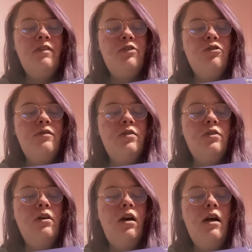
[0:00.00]

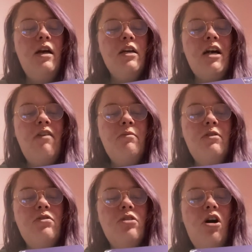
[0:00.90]
truffle,
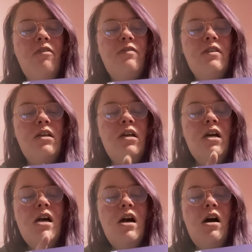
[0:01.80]
caramel soft,
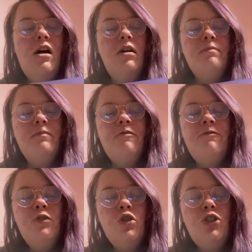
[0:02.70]

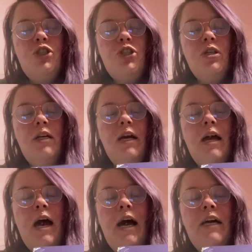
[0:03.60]
fudge,
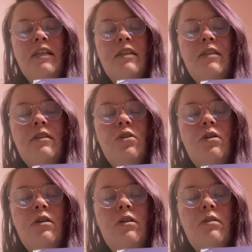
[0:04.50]
and
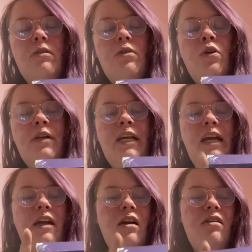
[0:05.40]

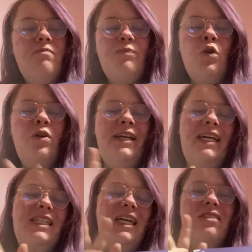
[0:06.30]
honey.
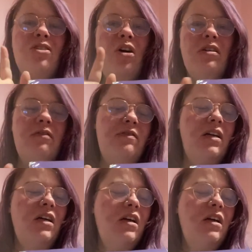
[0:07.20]
Honey, that's kind of...